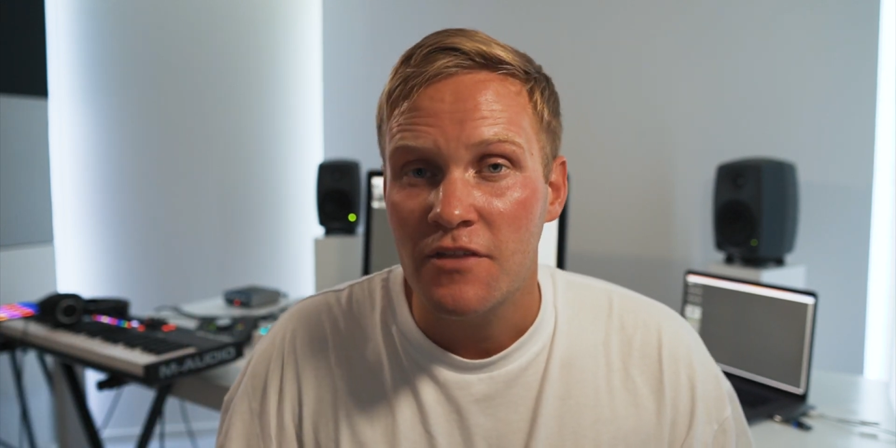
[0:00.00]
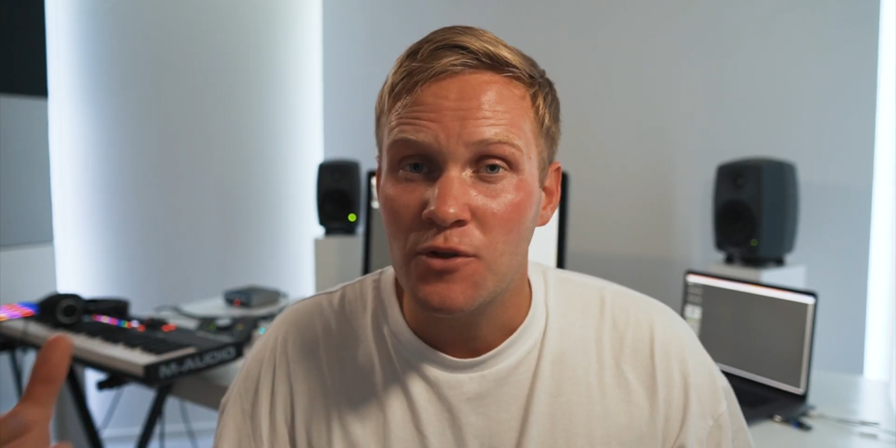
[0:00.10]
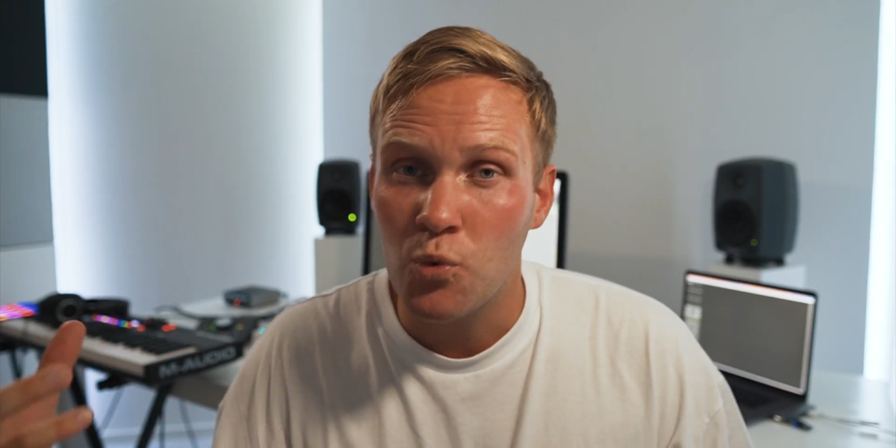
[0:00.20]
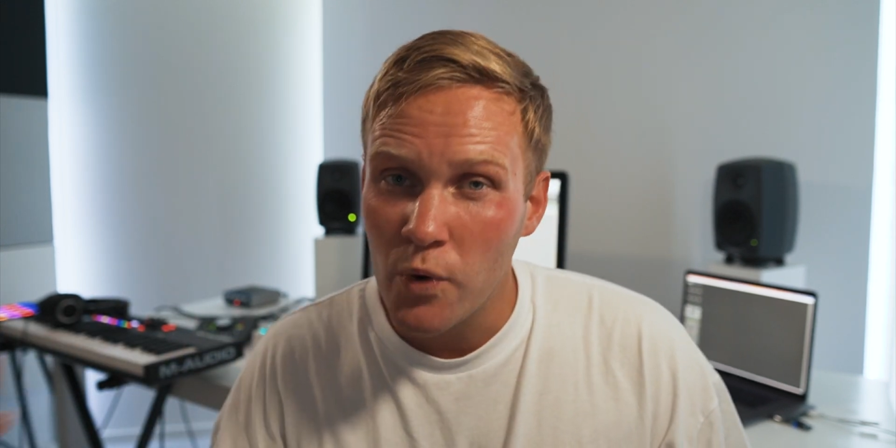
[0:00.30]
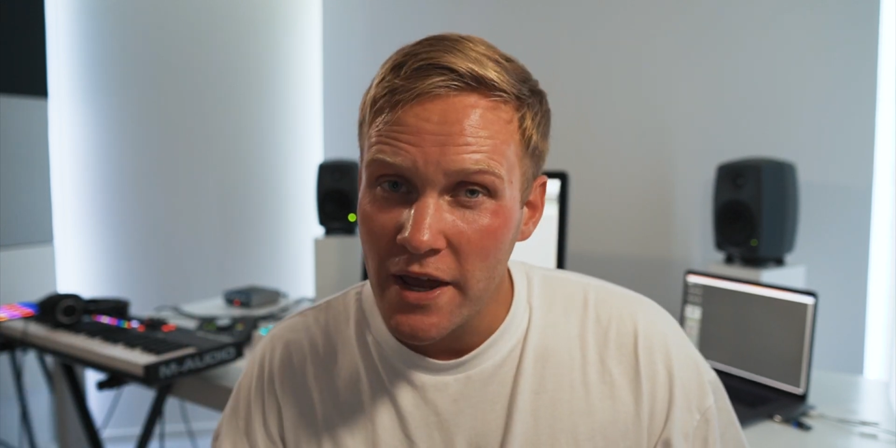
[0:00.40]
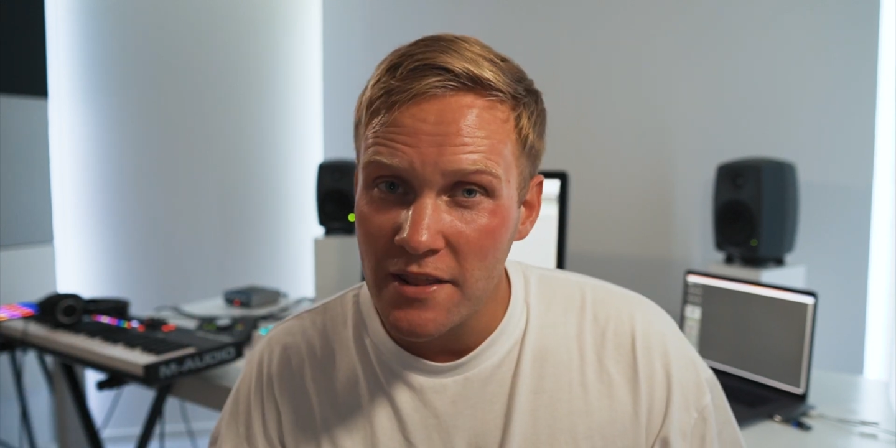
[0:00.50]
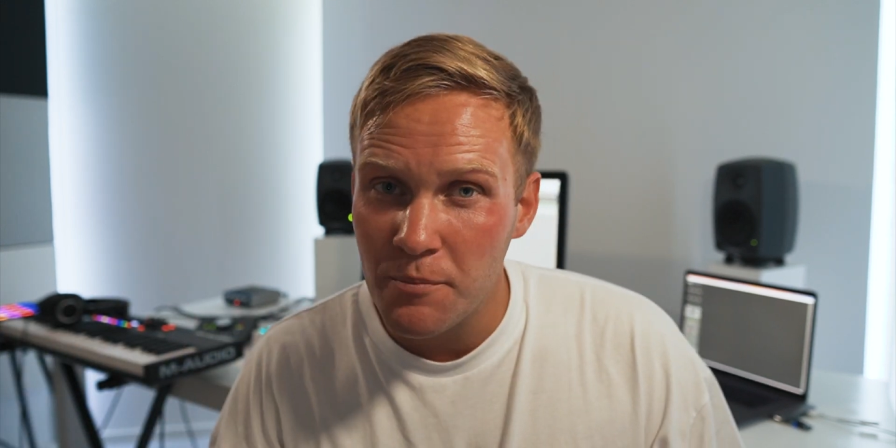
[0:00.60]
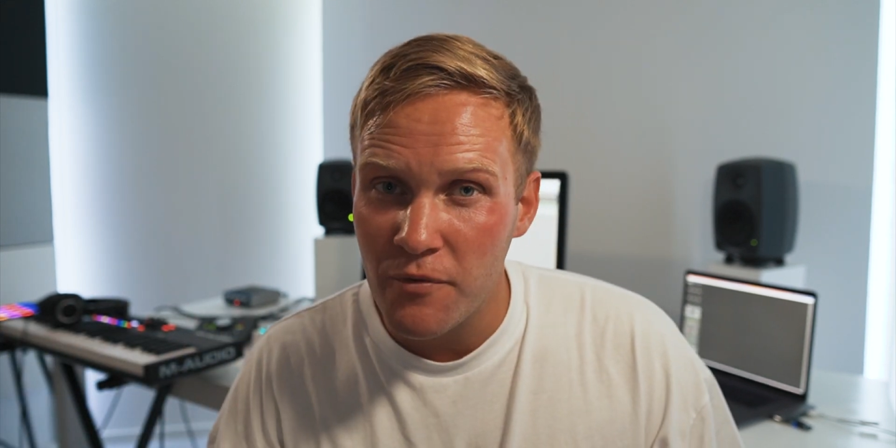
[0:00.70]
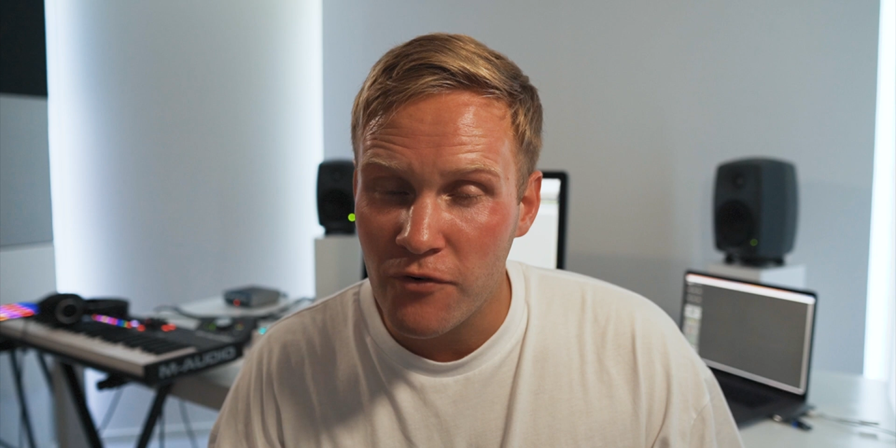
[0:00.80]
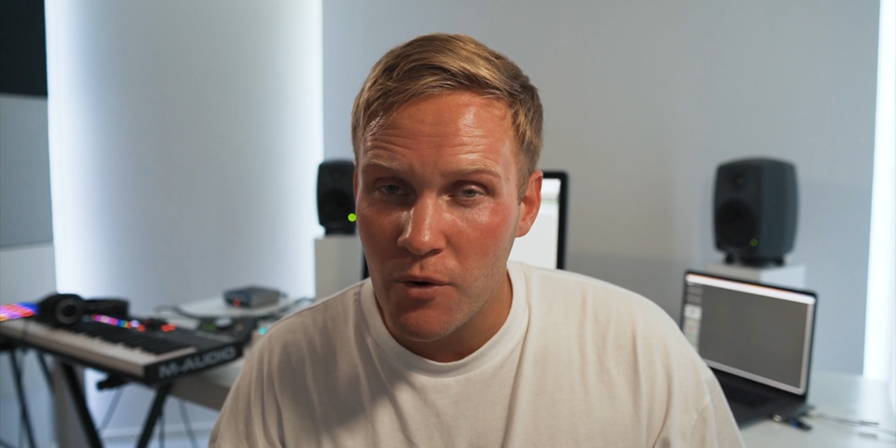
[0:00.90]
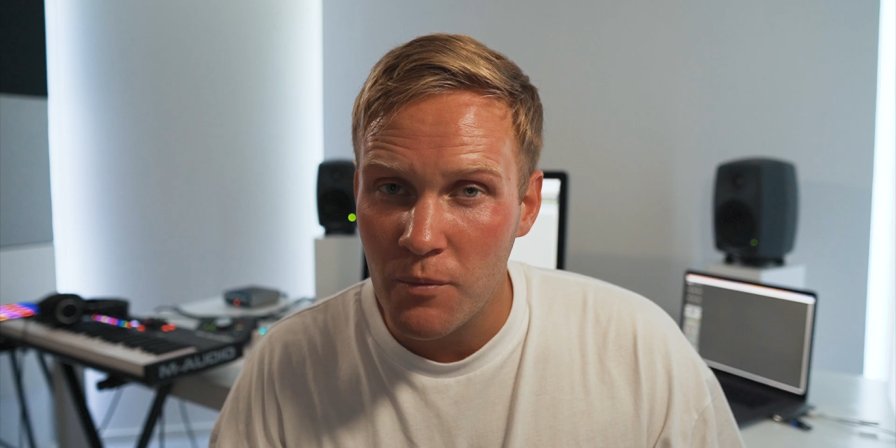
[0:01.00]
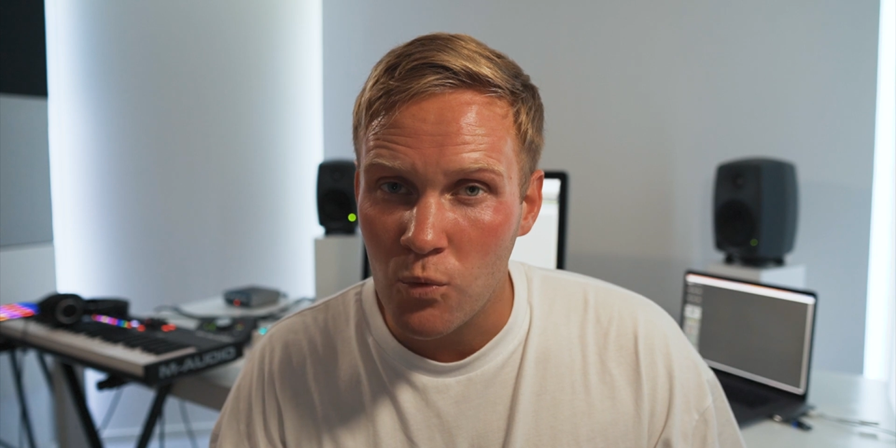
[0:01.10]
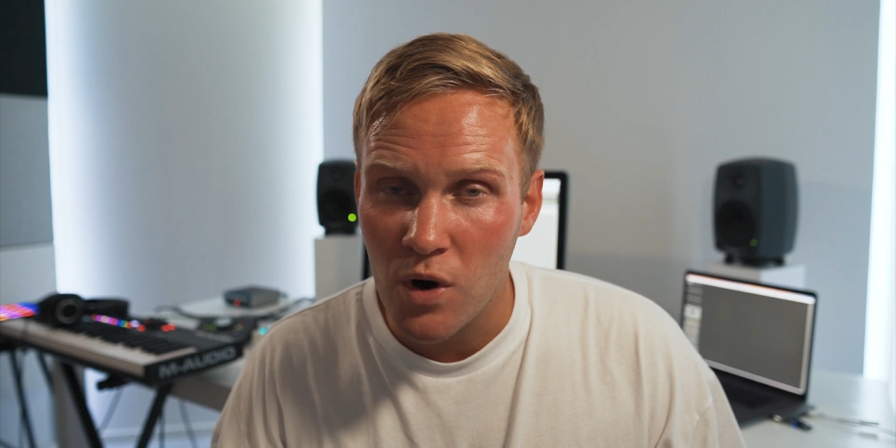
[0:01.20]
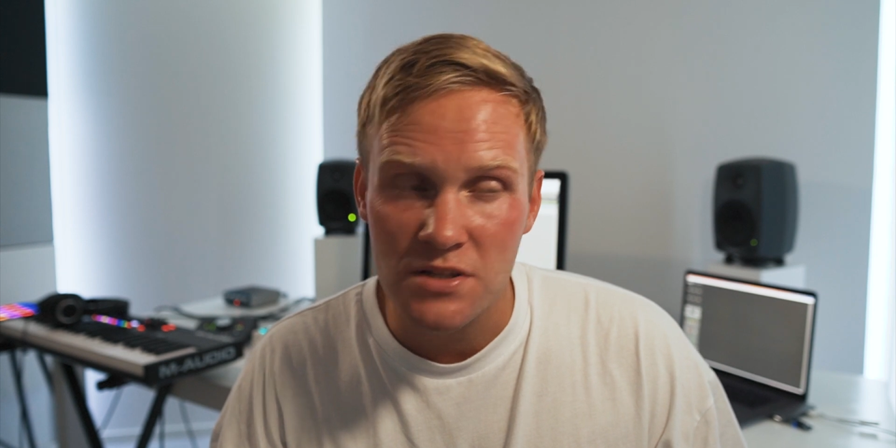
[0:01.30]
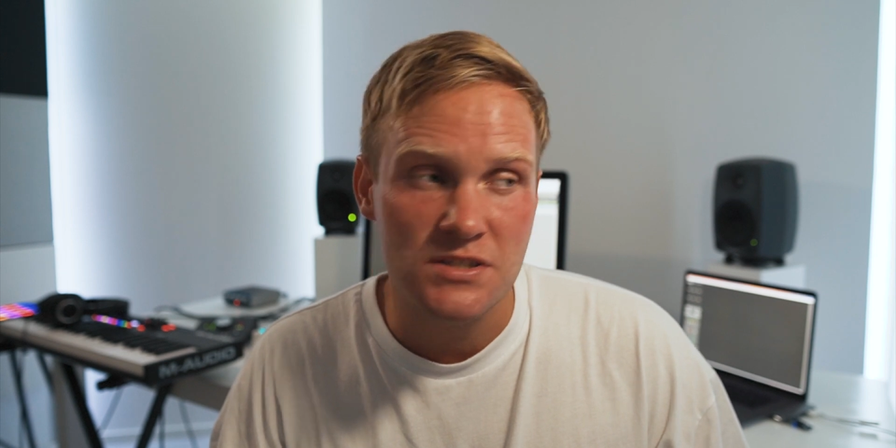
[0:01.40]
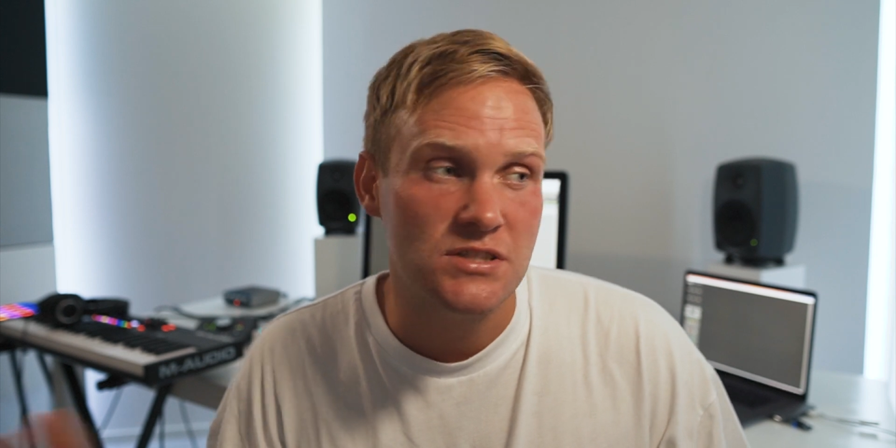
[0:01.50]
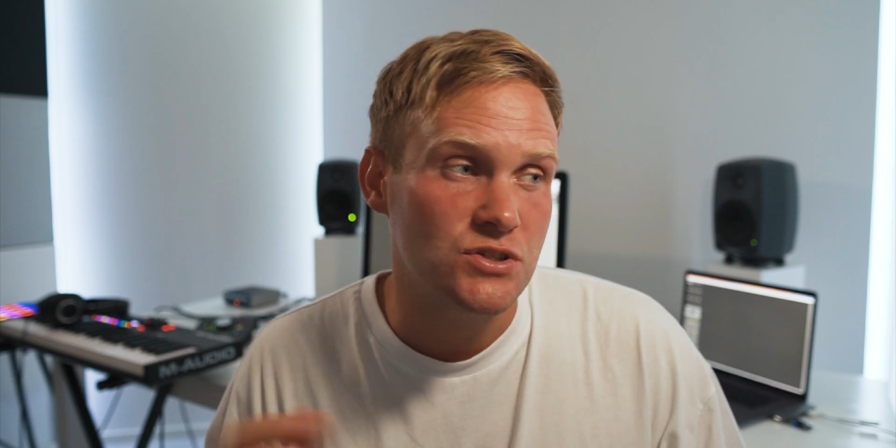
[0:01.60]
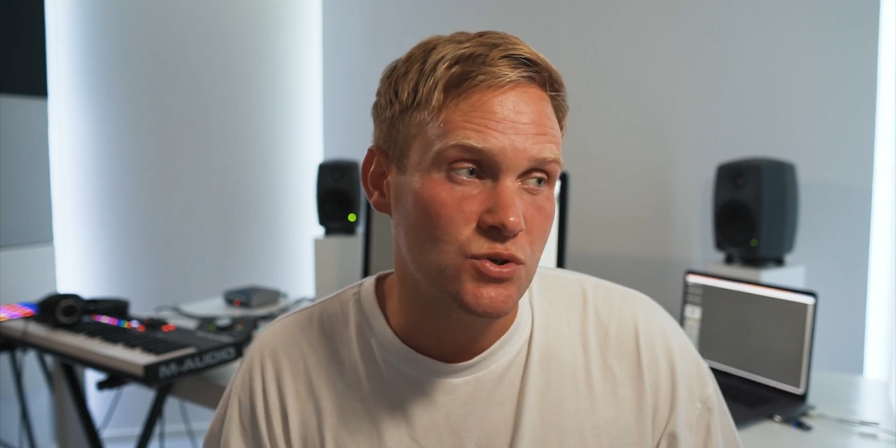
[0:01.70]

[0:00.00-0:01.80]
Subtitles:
the way the performer wants